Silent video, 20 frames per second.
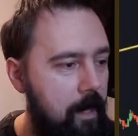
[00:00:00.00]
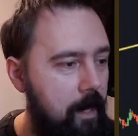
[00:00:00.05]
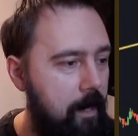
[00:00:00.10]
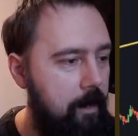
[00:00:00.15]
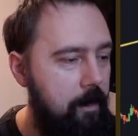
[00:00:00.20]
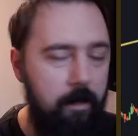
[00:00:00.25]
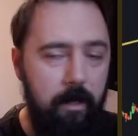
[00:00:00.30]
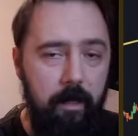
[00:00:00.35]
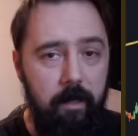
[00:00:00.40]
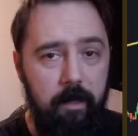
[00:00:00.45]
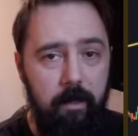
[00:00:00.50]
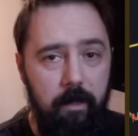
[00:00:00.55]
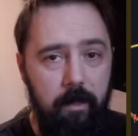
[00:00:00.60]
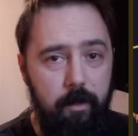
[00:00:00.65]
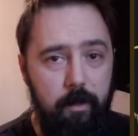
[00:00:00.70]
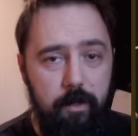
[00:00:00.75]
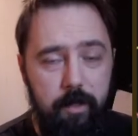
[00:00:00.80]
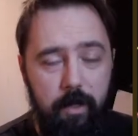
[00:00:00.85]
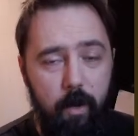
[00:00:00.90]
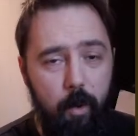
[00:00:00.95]
And you can
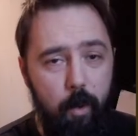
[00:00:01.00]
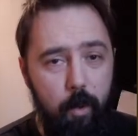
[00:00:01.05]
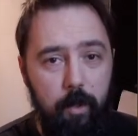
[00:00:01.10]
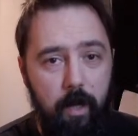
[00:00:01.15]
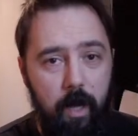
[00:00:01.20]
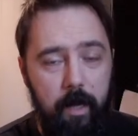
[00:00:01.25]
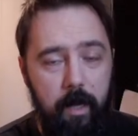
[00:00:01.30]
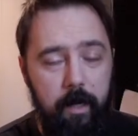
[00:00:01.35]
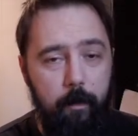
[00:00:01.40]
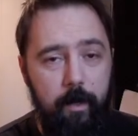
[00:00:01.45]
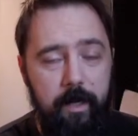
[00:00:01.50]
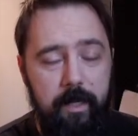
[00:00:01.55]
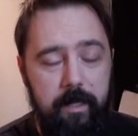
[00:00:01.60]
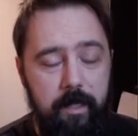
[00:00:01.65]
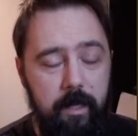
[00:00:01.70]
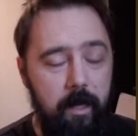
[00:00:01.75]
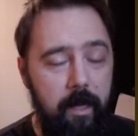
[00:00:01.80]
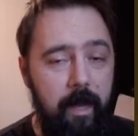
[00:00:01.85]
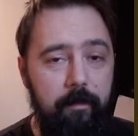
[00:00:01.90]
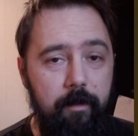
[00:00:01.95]
use all kind of
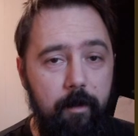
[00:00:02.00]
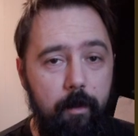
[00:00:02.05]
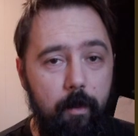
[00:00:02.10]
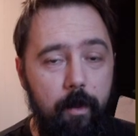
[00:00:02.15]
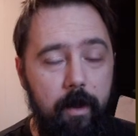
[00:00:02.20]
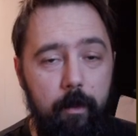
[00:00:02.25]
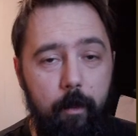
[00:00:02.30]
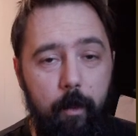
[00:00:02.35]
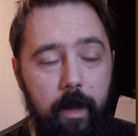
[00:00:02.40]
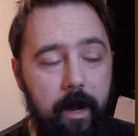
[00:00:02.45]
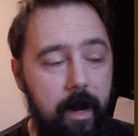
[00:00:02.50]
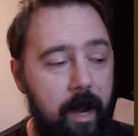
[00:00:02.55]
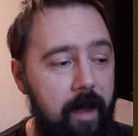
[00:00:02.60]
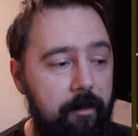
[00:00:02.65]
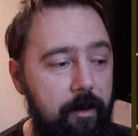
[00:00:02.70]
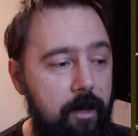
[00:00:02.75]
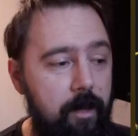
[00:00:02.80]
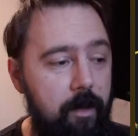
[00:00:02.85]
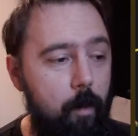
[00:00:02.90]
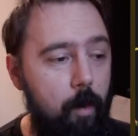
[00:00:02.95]
wicks everywhere,
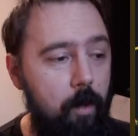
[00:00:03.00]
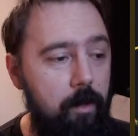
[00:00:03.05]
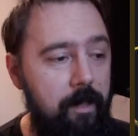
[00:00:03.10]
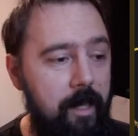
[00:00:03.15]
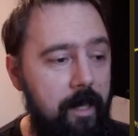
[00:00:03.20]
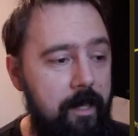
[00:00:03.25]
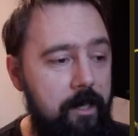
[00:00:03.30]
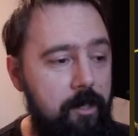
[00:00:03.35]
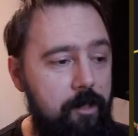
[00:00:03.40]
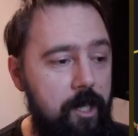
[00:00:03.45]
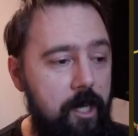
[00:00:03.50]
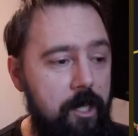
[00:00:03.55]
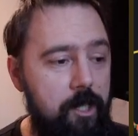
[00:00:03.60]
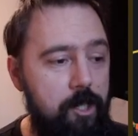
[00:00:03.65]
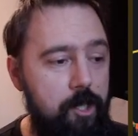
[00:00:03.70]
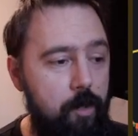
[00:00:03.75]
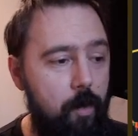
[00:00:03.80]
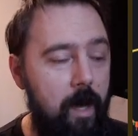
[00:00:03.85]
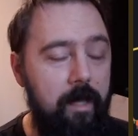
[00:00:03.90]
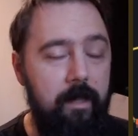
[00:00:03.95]
wherever you want, and
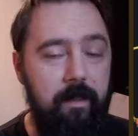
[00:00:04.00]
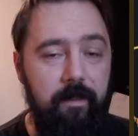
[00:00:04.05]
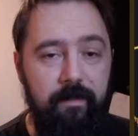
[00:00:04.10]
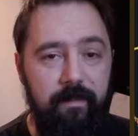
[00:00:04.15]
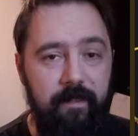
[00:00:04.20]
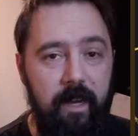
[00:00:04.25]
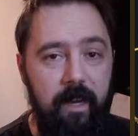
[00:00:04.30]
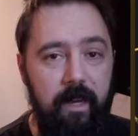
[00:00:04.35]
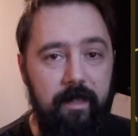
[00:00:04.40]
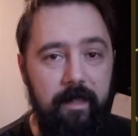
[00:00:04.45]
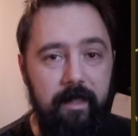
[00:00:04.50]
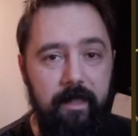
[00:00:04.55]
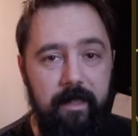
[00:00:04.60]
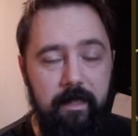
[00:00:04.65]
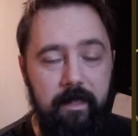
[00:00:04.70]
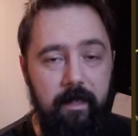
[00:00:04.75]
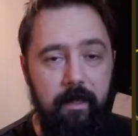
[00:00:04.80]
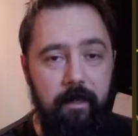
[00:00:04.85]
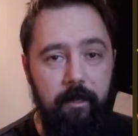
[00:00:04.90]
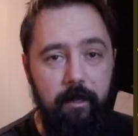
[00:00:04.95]
just try to find
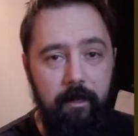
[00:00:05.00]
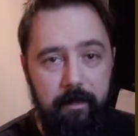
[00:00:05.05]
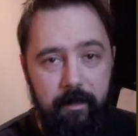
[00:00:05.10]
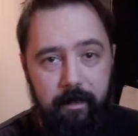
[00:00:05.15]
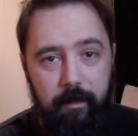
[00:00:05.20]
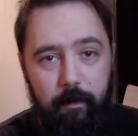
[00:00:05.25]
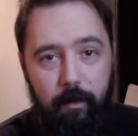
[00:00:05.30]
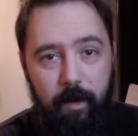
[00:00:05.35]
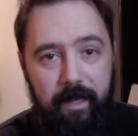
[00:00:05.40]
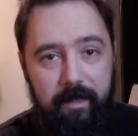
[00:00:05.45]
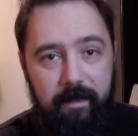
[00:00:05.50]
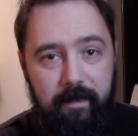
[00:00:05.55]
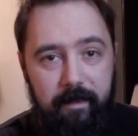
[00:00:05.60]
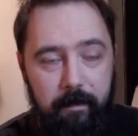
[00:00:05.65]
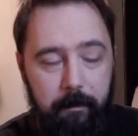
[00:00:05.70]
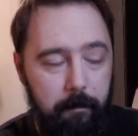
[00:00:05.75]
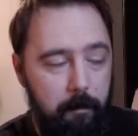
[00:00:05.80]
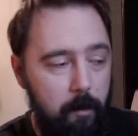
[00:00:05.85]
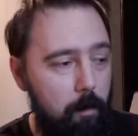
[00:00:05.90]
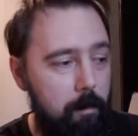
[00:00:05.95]
the
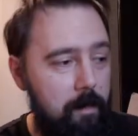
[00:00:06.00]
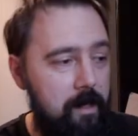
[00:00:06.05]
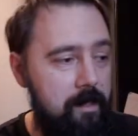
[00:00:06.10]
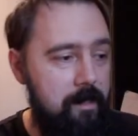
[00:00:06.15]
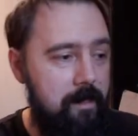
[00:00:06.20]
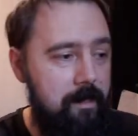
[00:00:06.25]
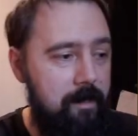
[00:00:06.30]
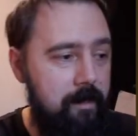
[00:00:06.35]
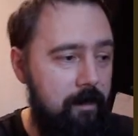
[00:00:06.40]
right moments,